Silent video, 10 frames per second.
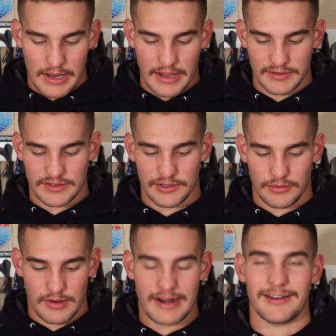And
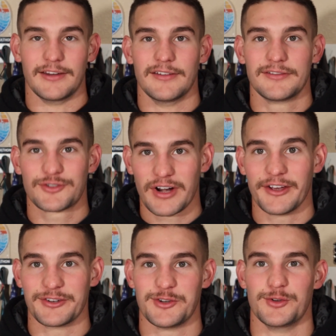so I need
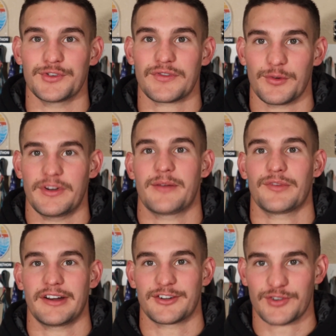trail shoes for when I'm
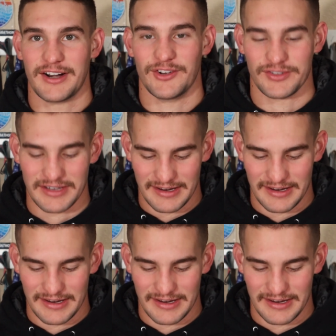running trails.